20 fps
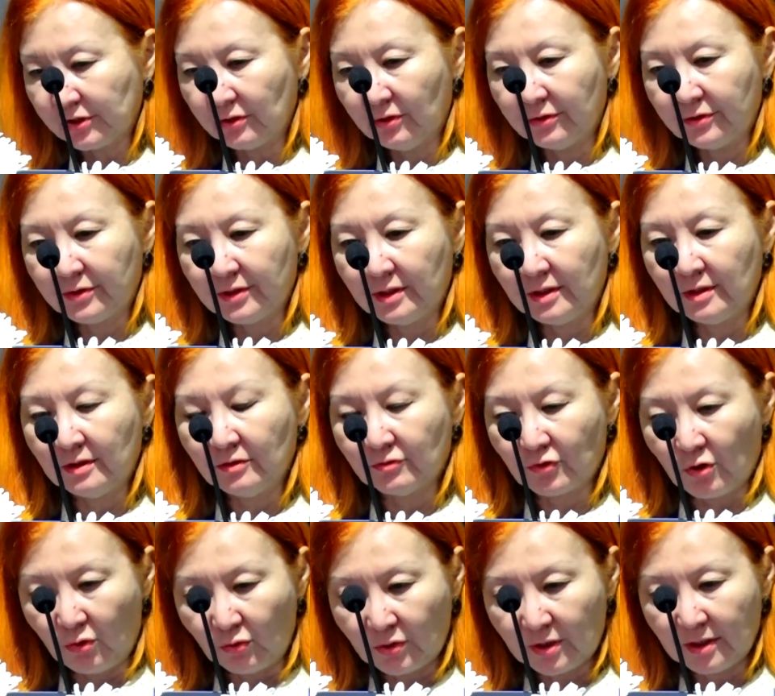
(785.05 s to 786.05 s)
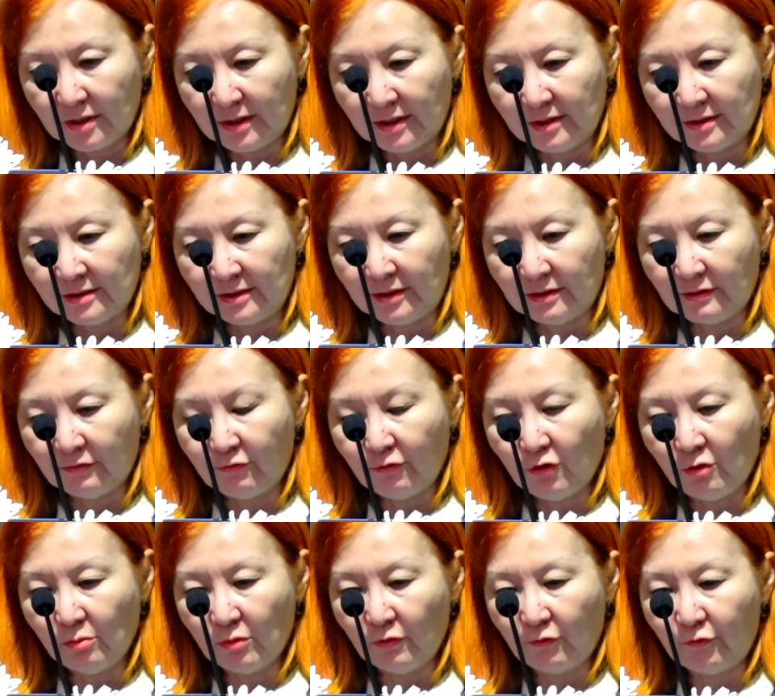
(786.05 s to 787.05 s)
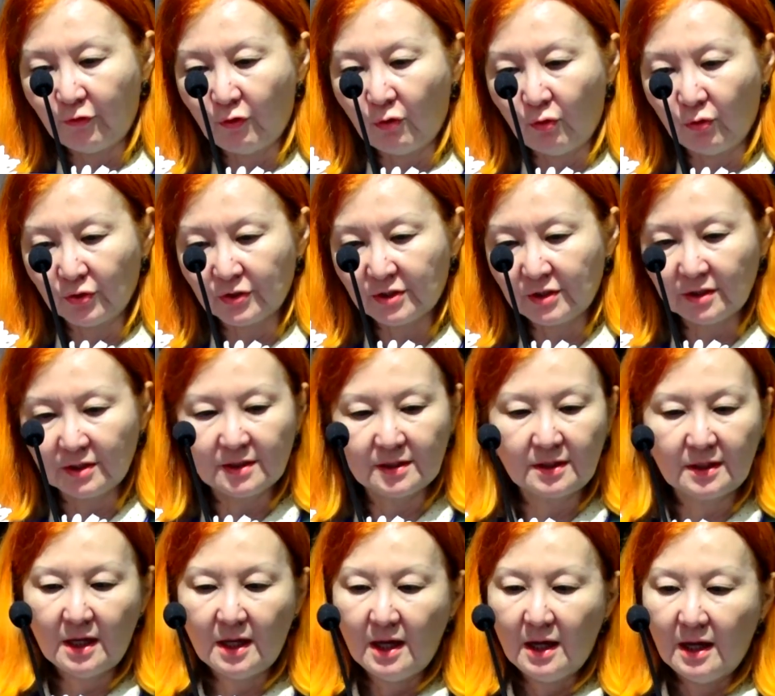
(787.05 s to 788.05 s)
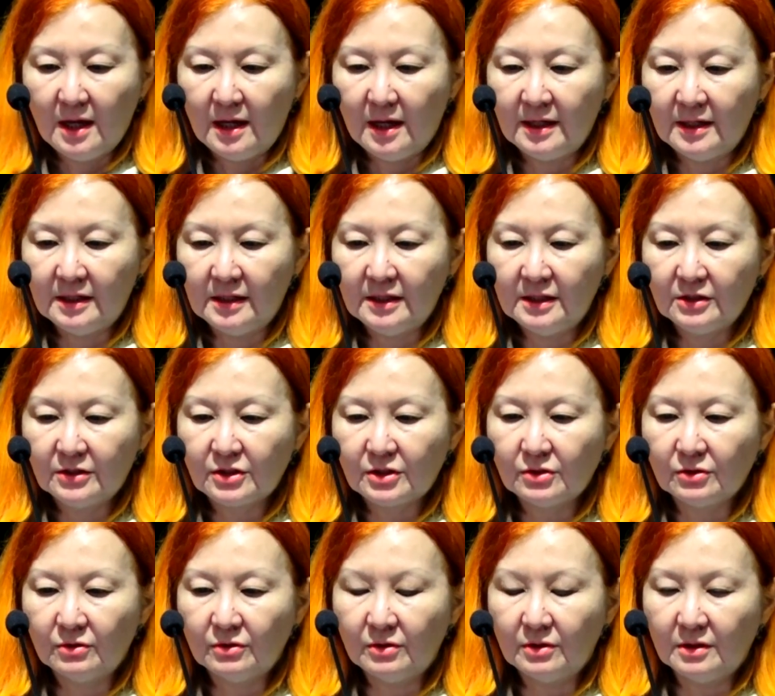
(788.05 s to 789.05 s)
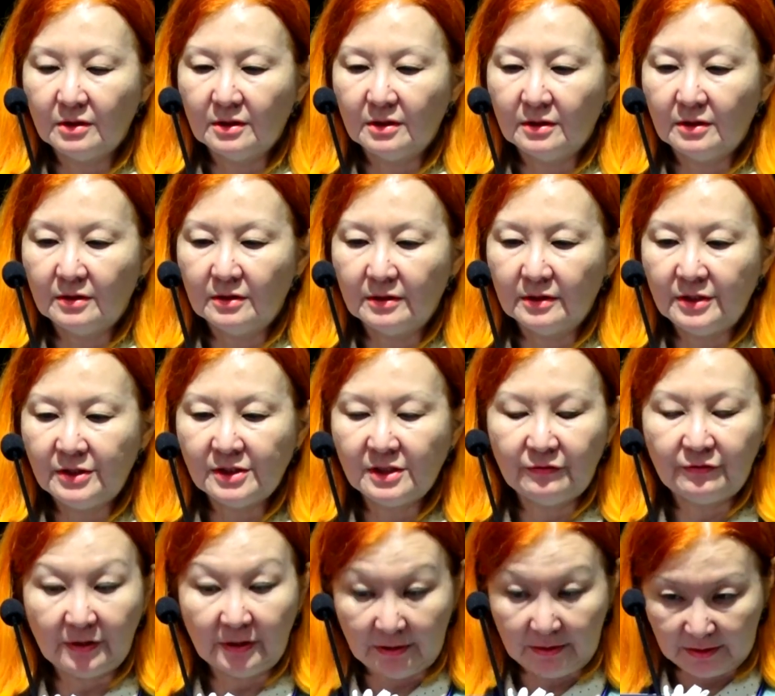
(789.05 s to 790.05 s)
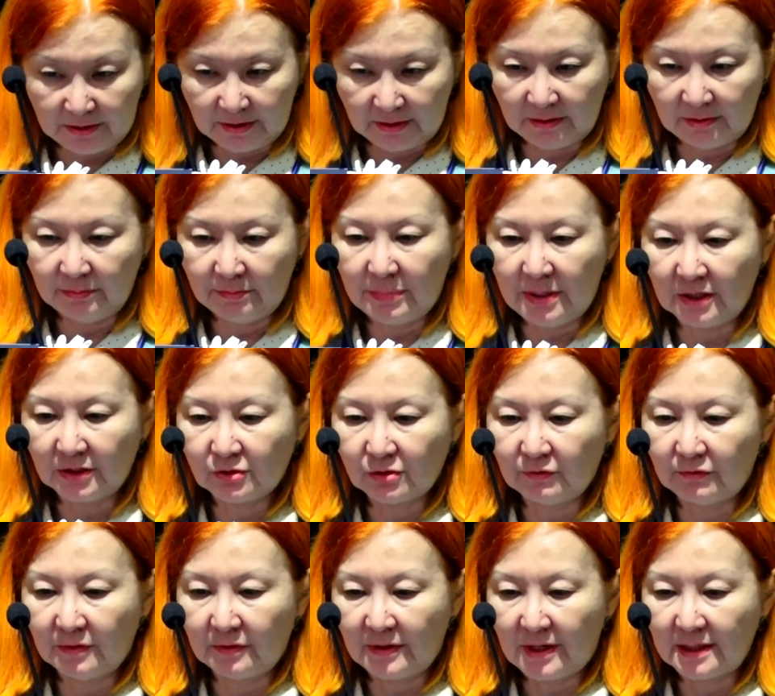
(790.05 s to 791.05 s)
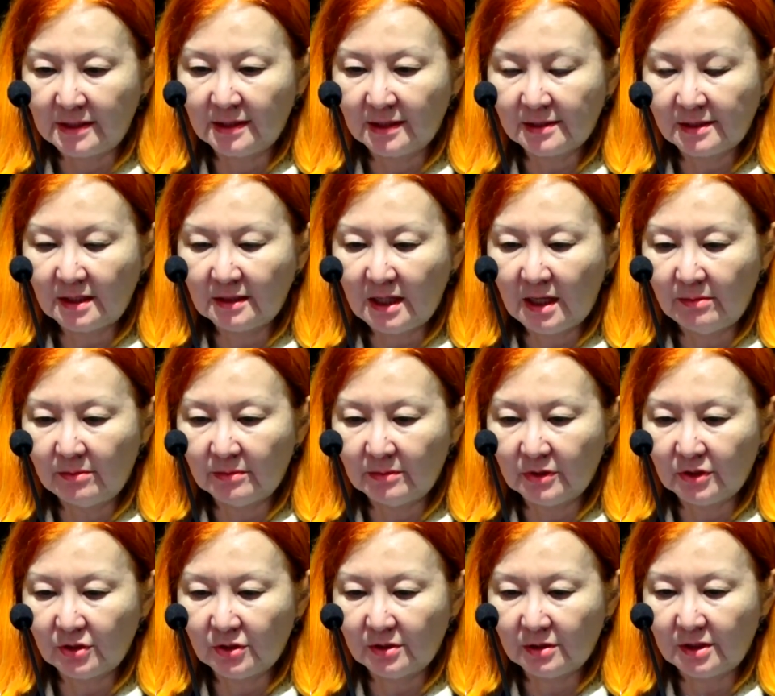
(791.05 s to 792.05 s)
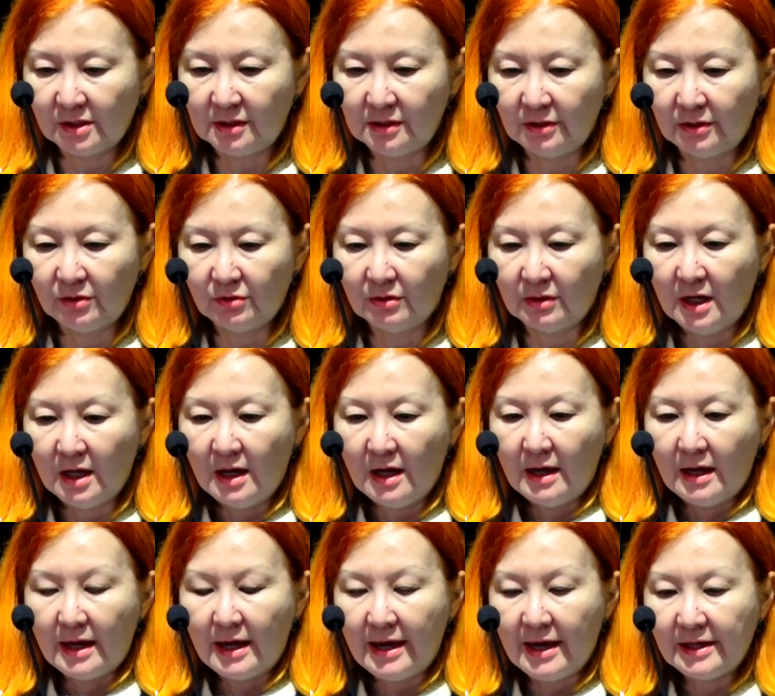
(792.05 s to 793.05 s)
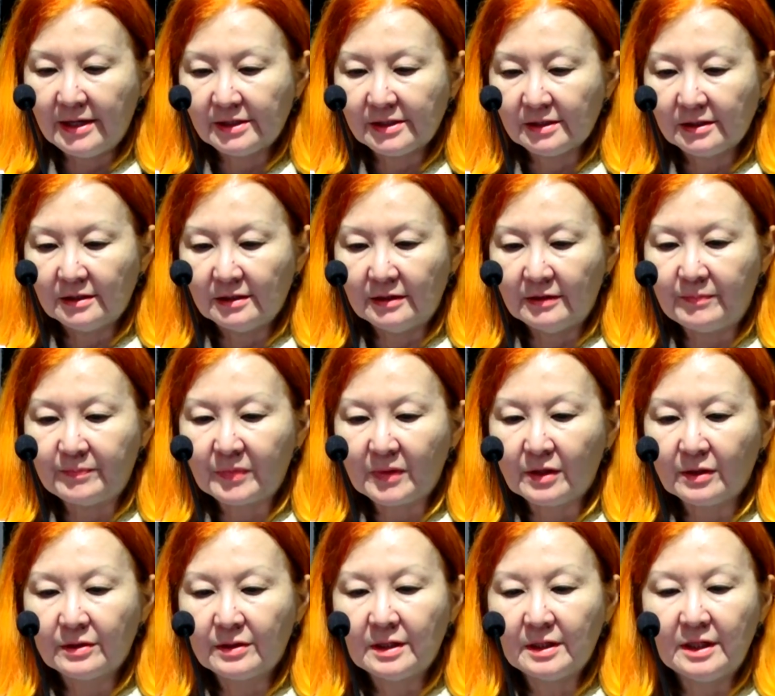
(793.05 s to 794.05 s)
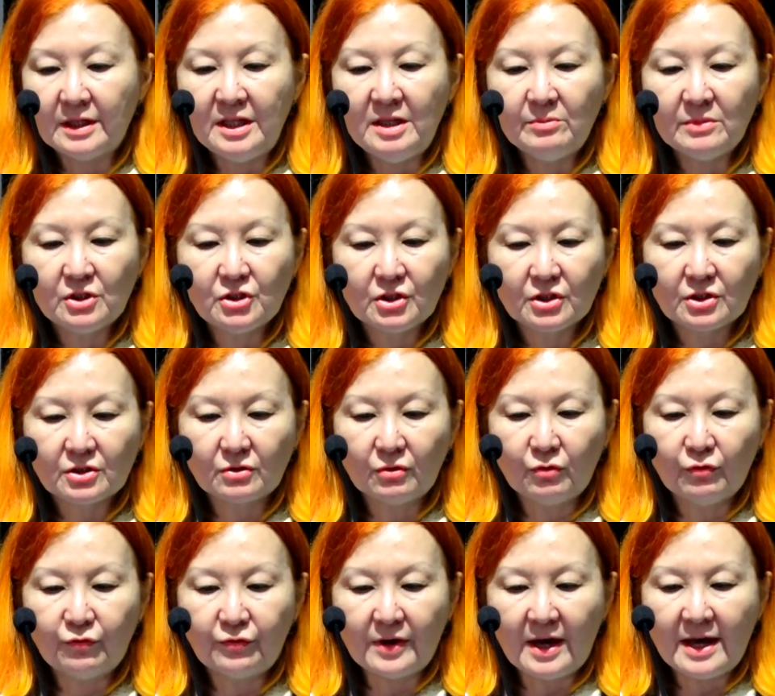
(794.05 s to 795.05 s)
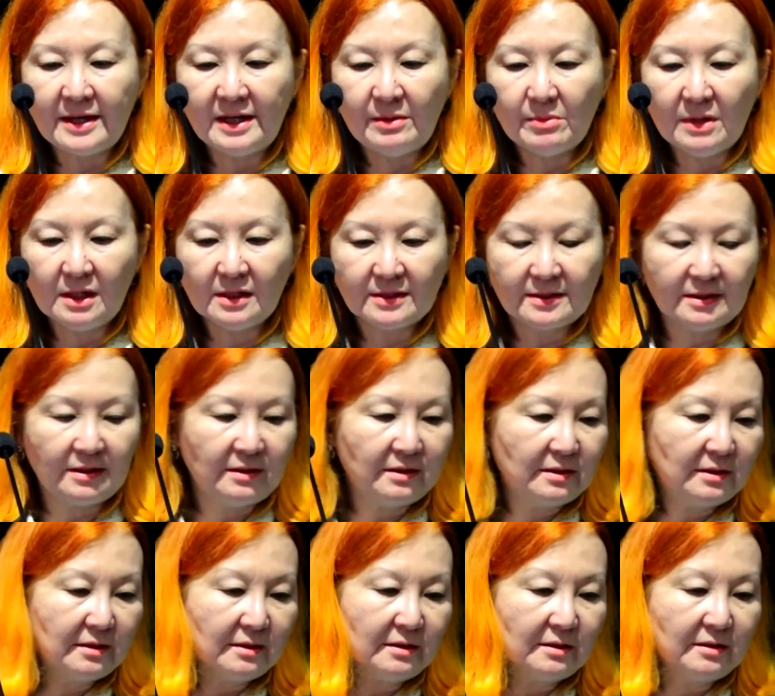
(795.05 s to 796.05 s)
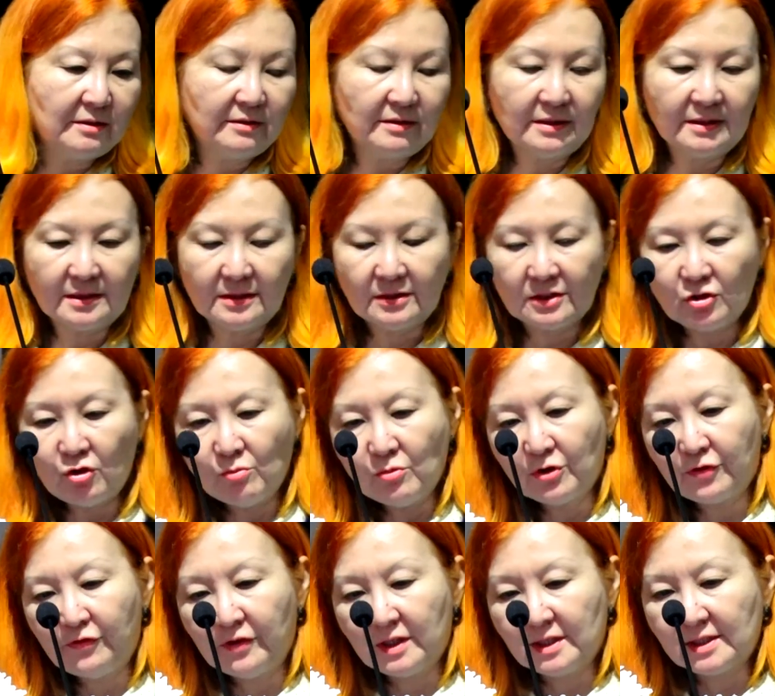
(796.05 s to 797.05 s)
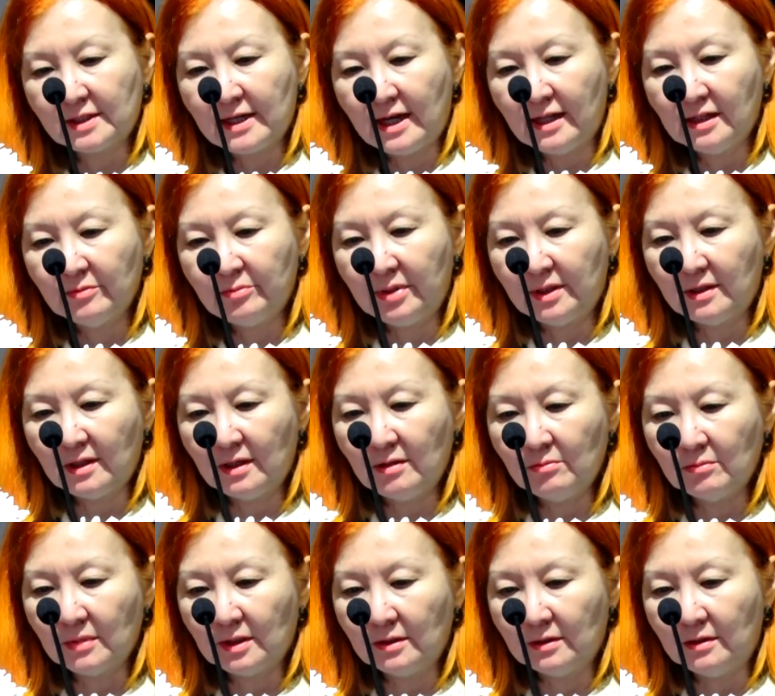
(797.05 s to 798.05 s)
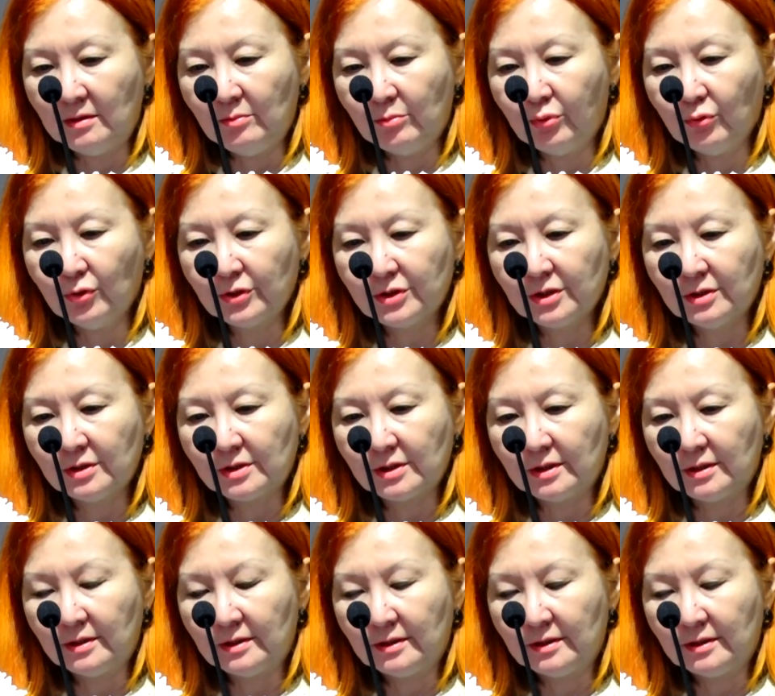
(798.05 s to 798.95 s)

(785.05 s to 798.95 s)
on the rock in the form of horses, also in different parts of the Kazakhstan, I'm telling you. And the images of animals in zoomorphic style became important